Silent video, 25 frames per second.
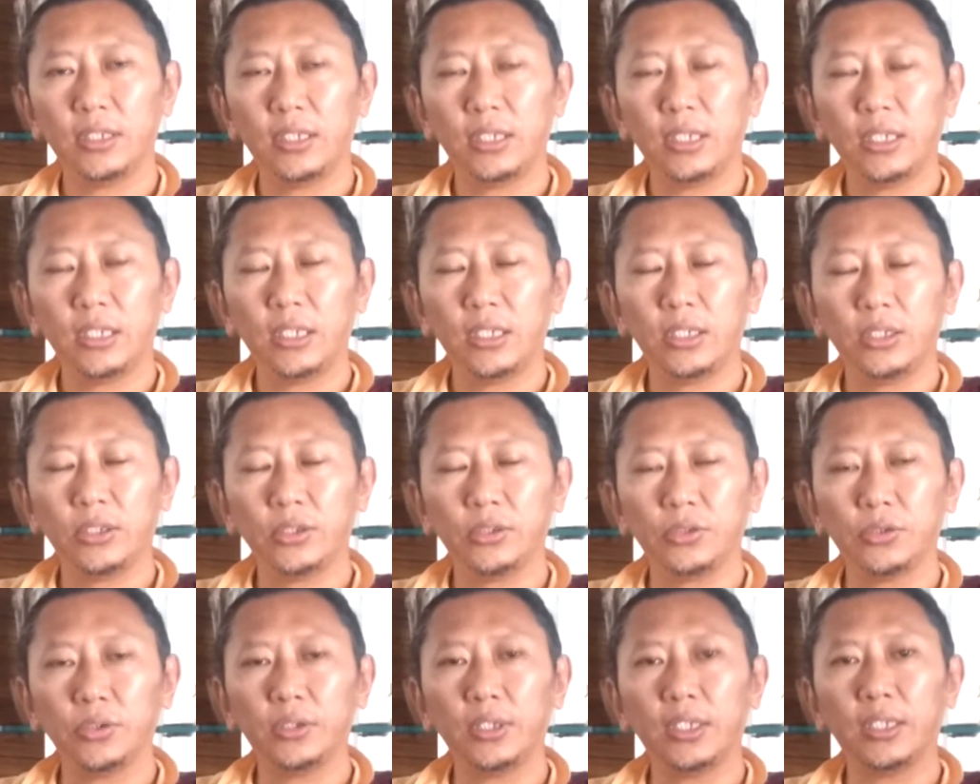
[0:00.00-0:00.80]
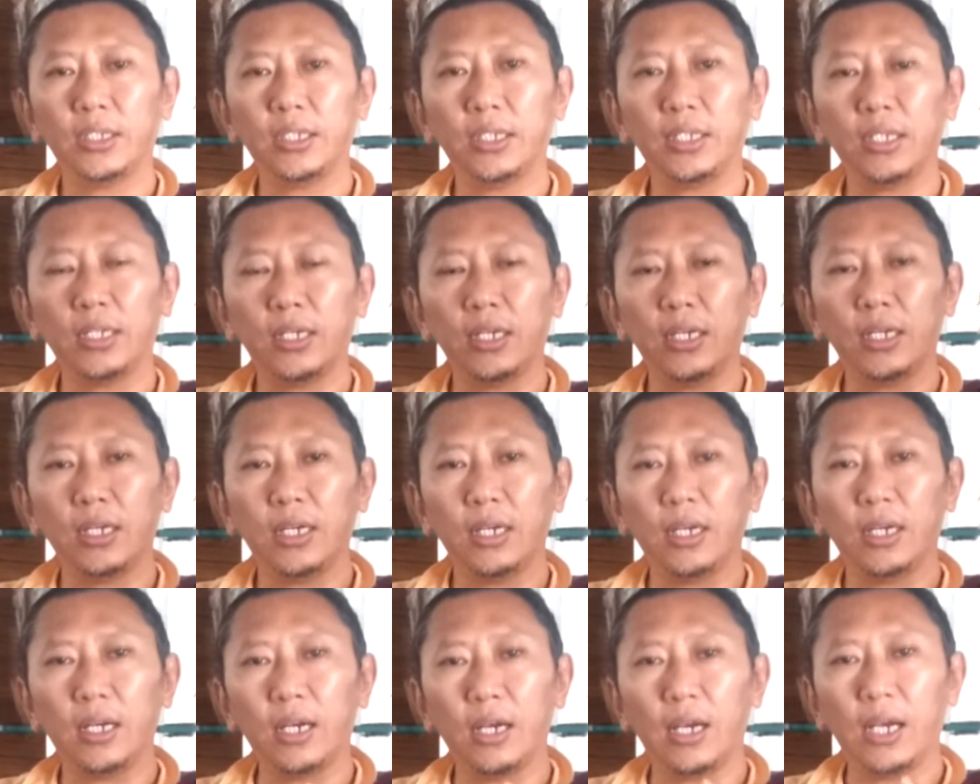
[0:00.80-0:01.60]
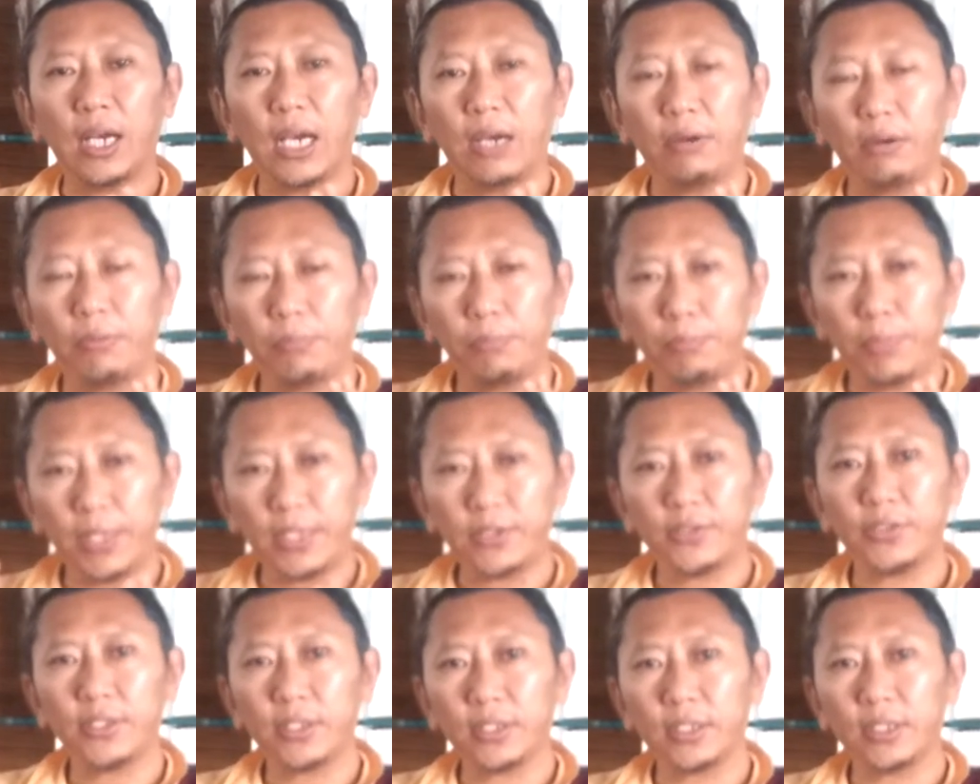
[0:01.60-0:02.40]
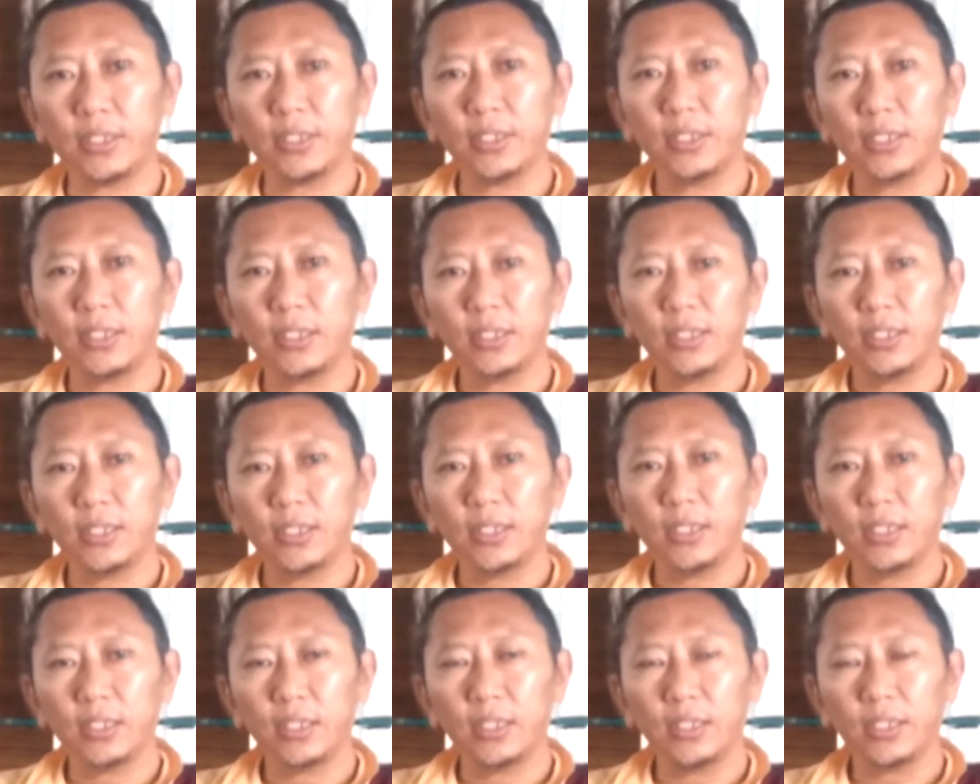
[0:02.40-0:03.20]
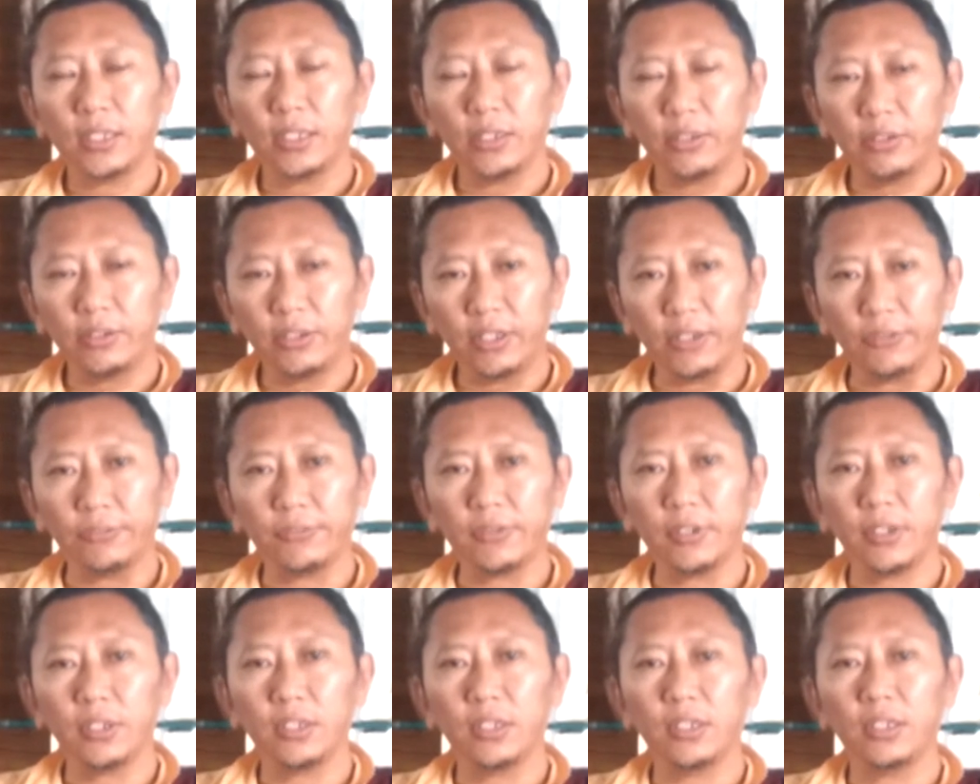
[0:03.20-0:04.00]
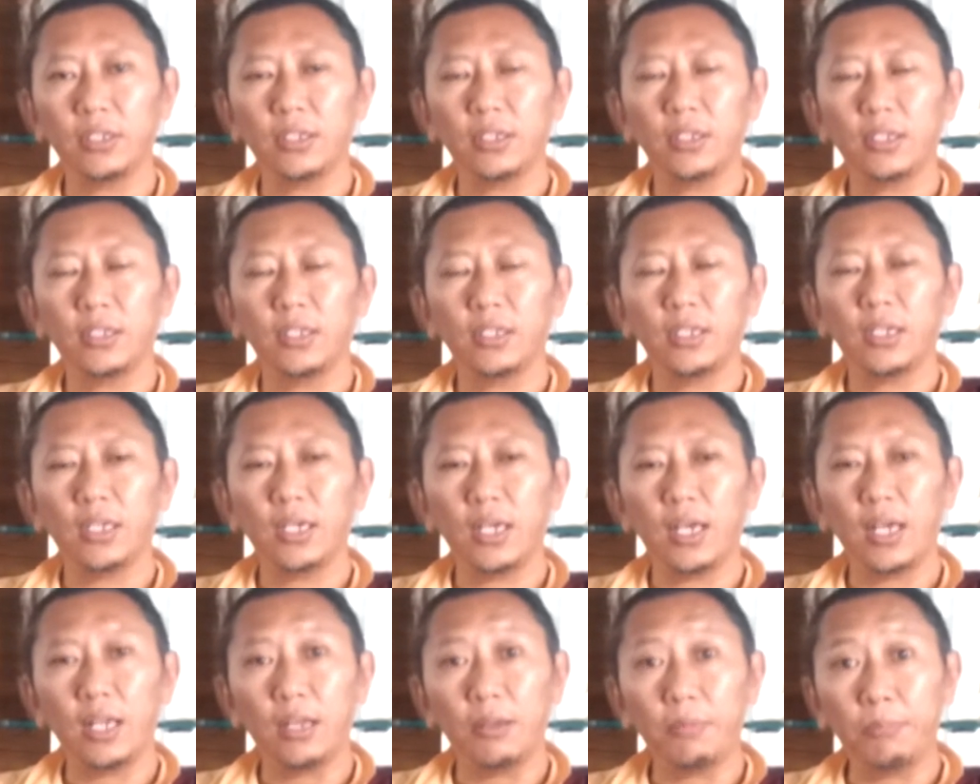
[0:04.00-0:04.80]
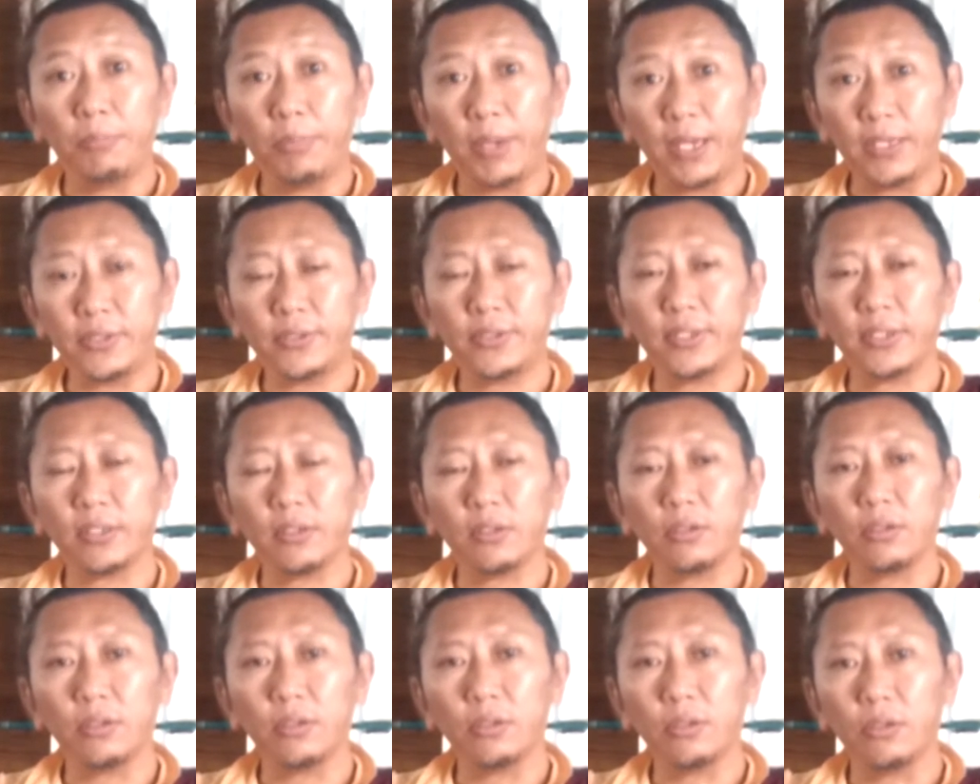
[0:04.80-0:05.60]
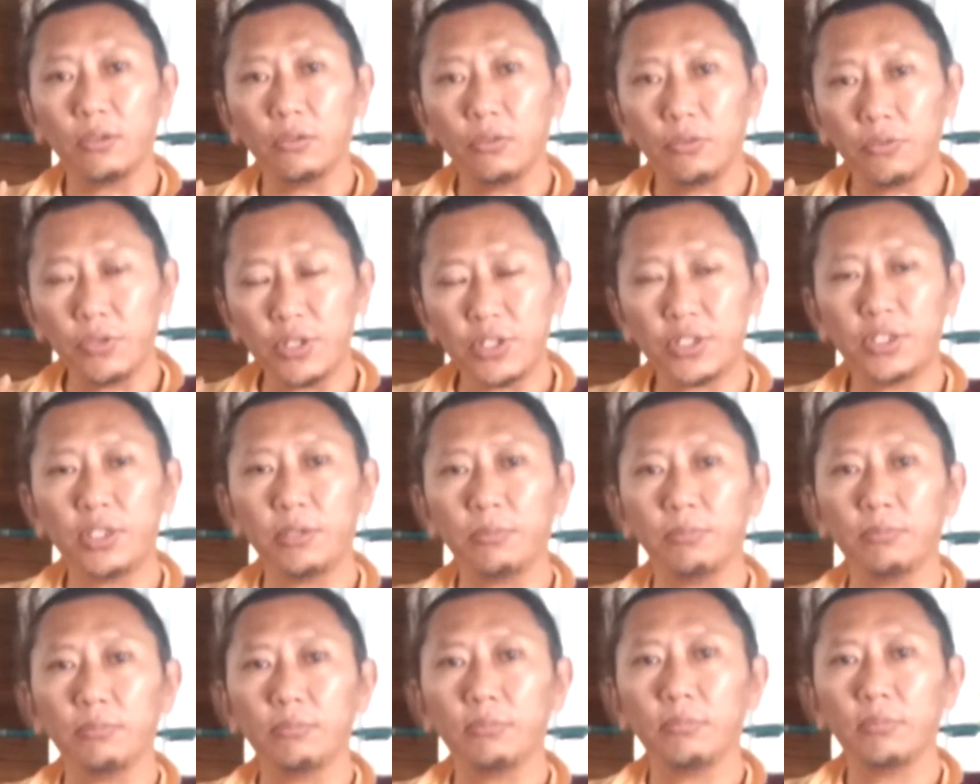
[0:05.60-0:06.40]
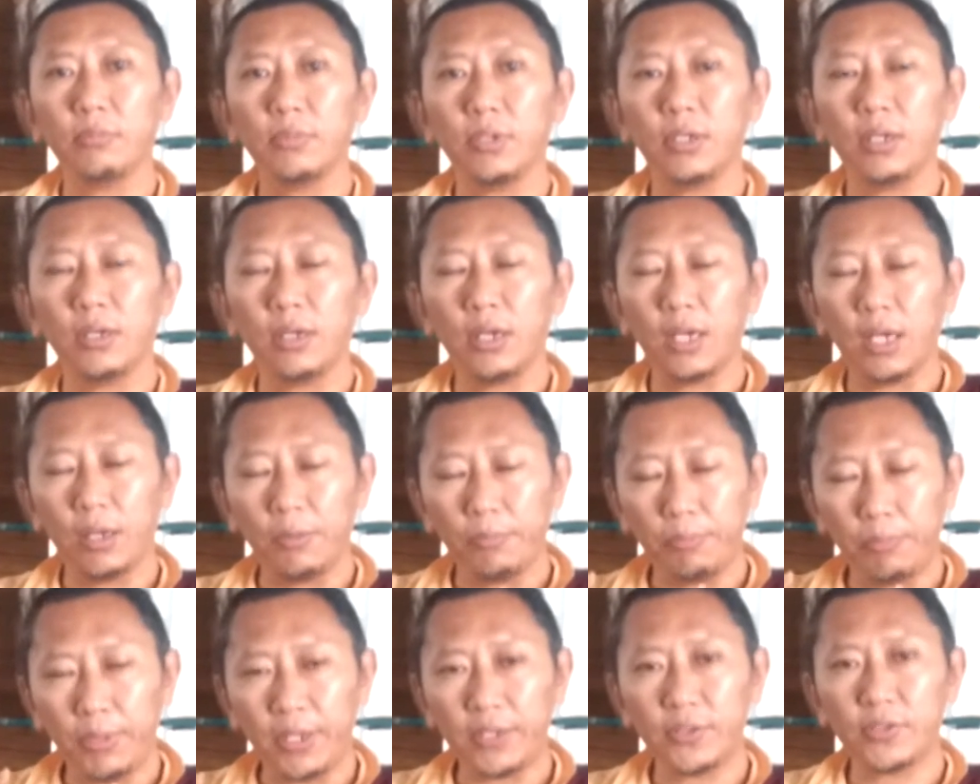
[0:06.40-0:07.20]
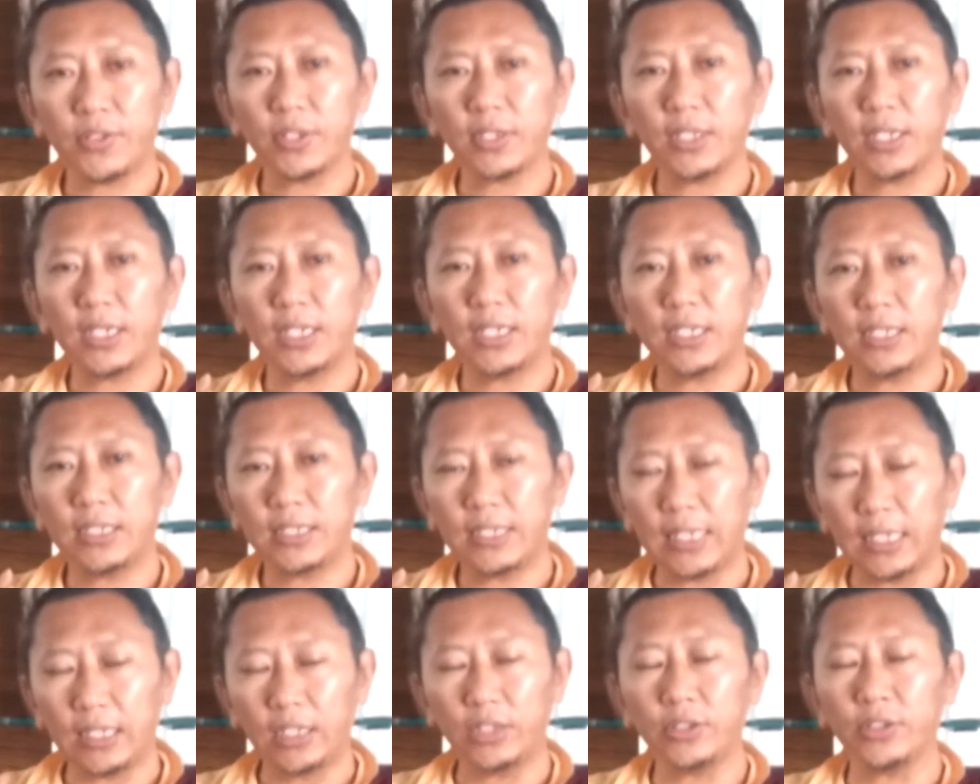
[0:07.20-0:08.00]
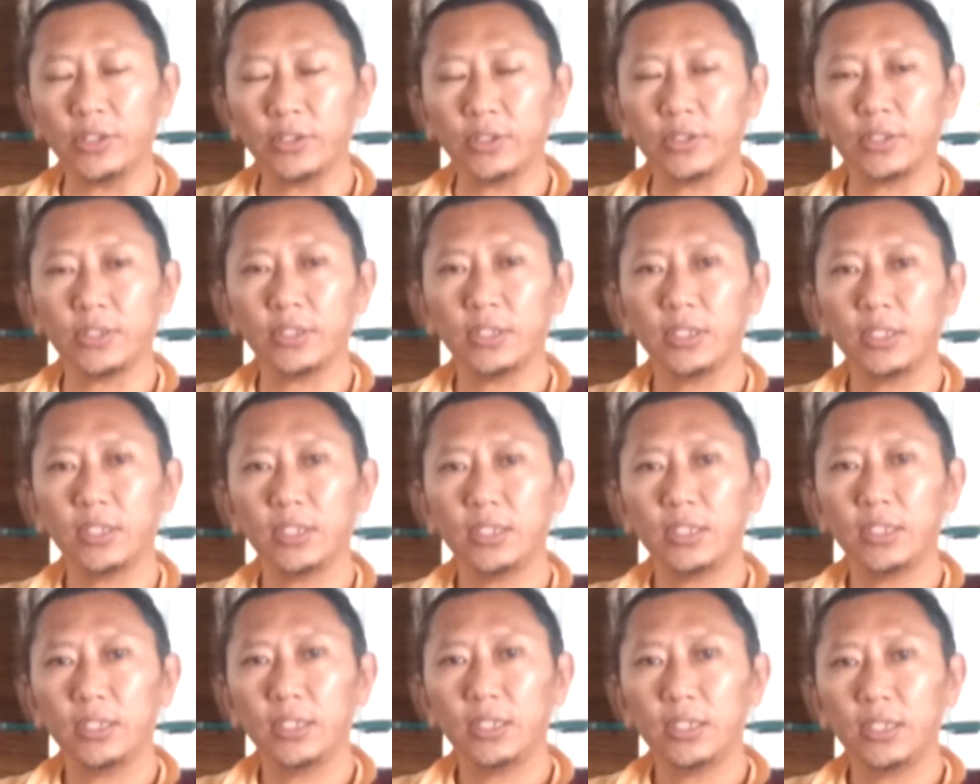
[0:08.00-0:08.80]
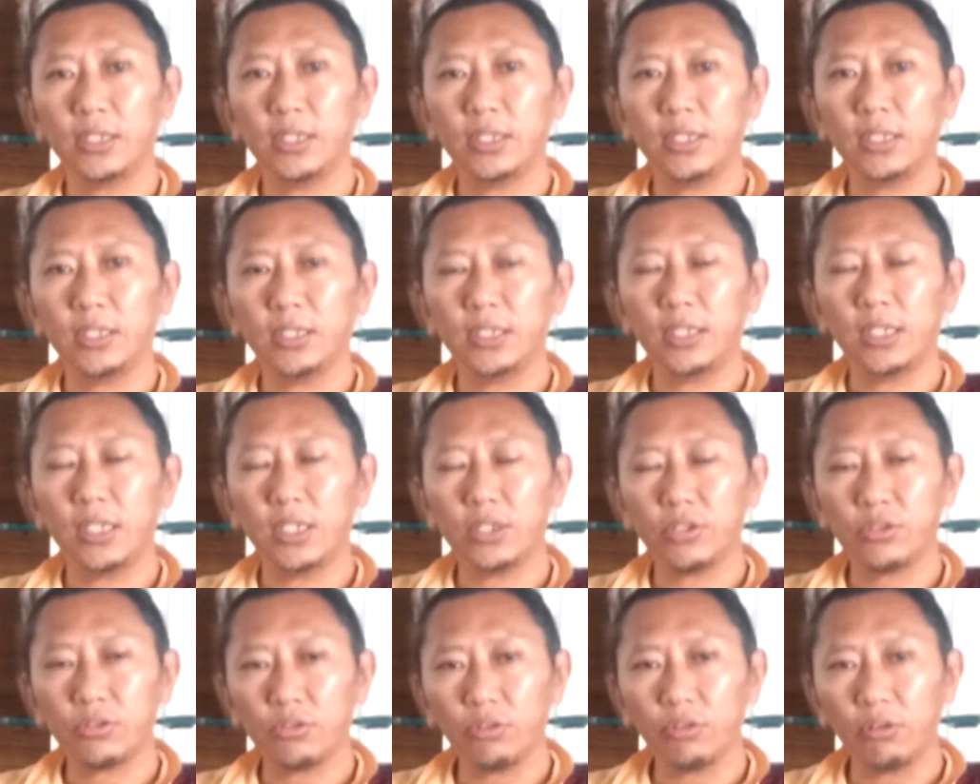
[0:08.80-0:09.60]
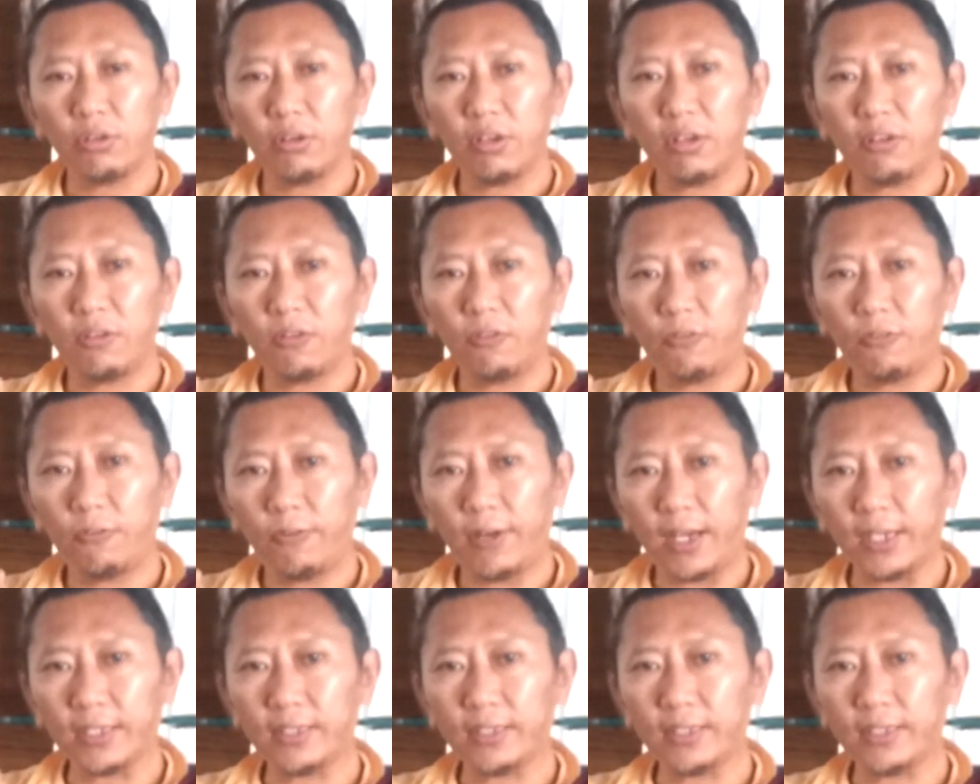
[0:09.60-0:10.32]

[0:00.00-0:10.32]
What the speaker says: so that our basic gift and a basic wisdom, a basic intelligence is so effective